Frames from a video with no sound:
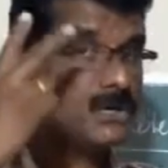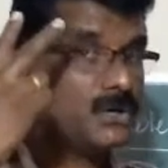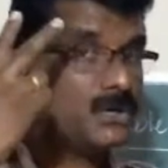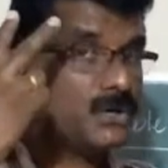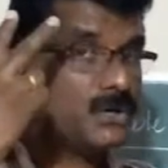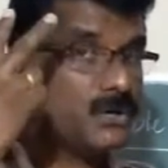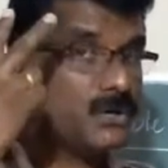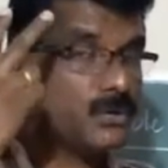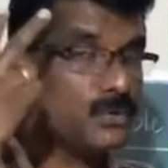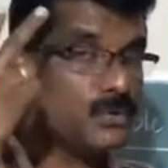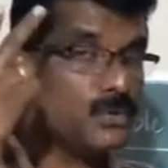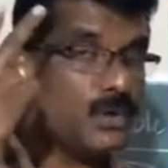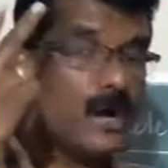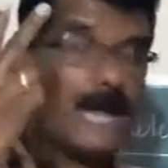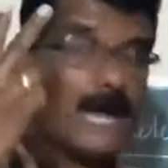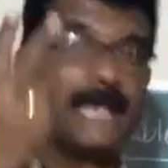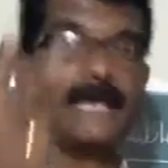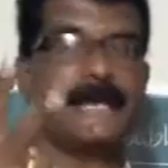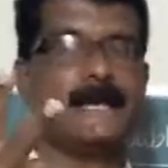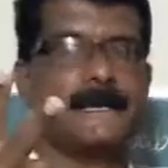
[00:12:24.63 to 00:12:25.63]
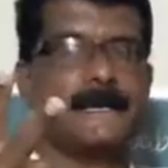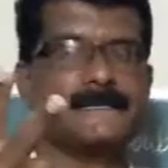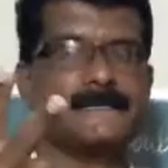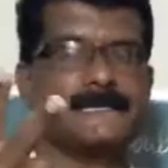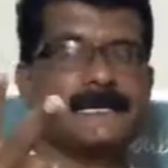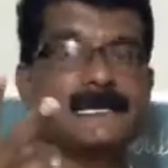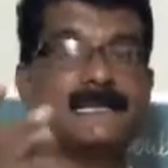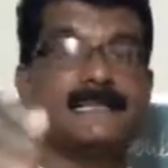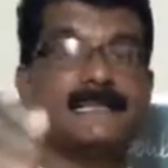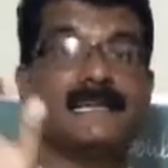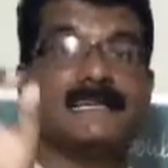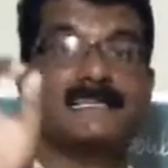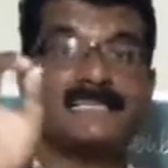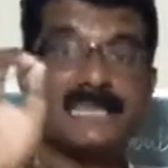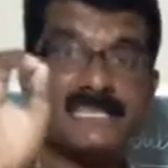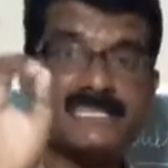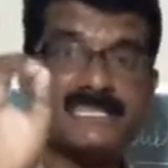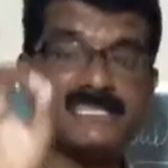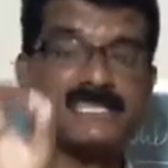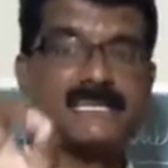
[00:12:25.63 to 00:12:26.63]
two ions, then
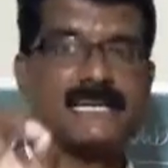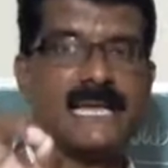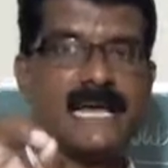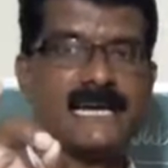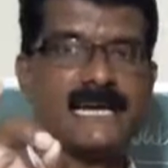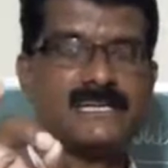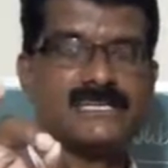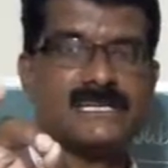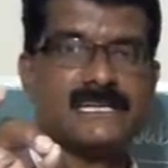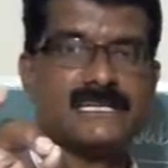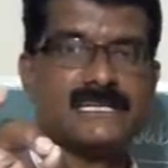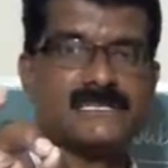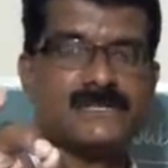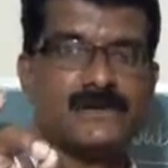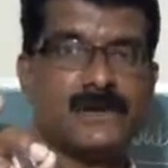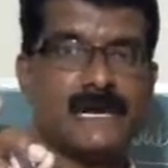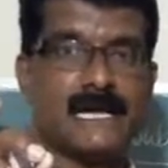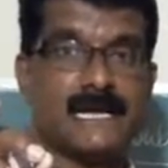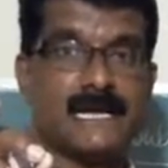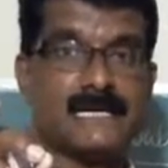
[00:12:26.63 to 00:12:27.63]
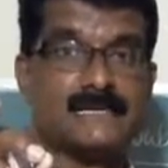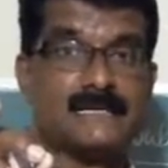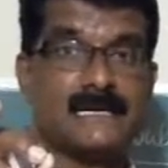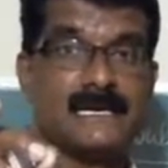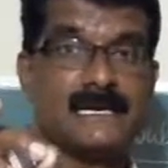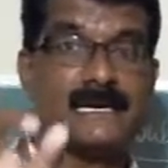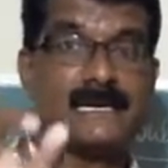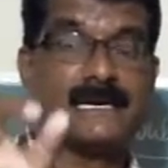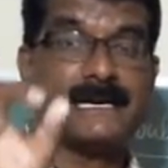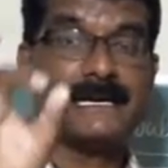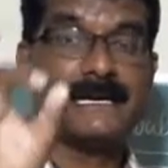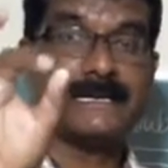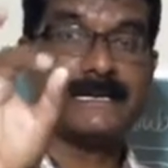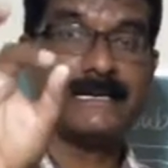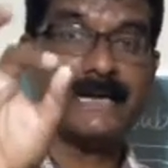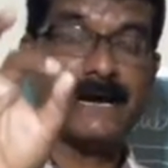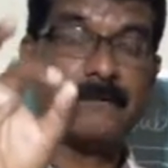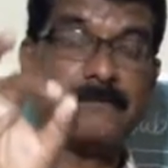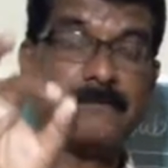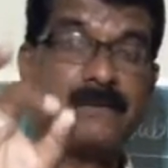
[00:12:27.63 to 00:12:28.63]
such a reaction is known as
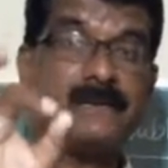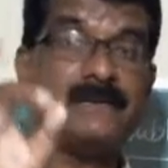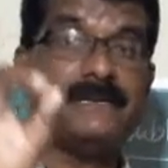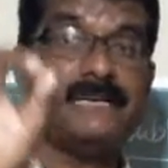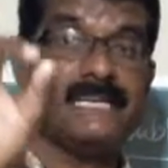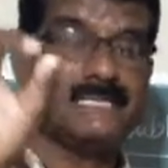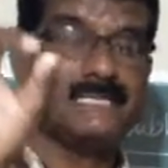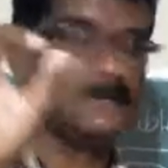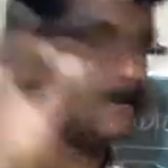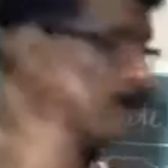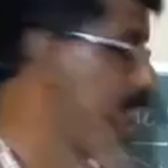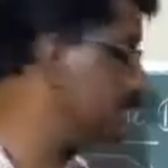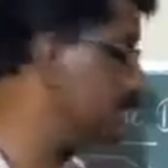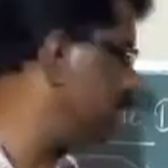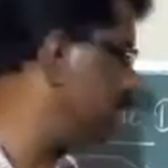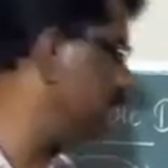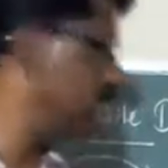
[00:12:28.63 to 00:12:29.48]
double displacement